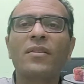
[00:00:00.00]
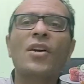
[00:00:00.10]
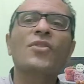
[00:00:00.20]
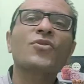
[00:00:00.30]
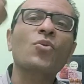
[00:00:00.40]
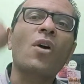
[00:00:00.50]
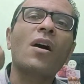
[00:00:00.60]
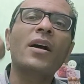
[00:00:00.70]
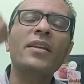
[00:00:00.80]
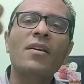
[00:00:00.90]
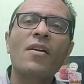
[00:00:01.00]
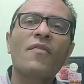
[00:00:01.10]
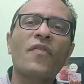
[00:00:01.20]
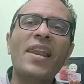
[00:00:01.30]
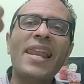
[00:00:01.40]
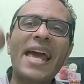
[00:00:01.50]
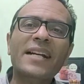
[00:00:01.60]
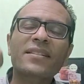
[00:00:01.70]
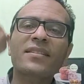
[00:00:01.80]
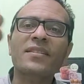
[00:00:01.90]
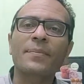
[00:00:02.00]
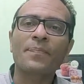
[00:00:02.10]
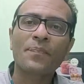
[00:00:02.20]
so I flex